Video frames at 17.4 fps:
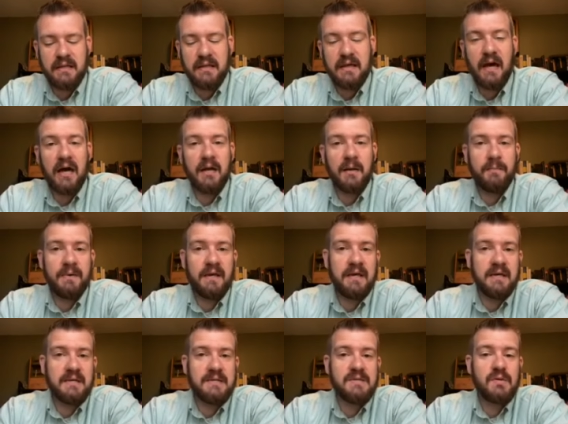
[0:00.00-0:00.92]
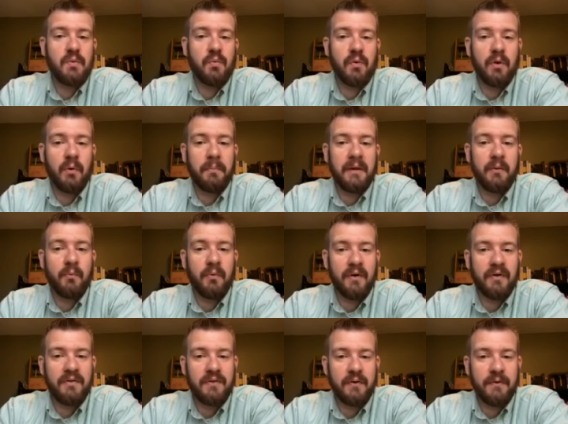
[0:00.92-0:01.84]
the God of peace will be
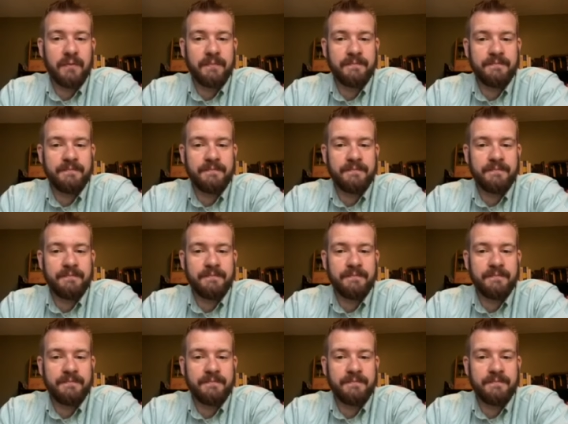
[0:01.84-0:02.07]
with you.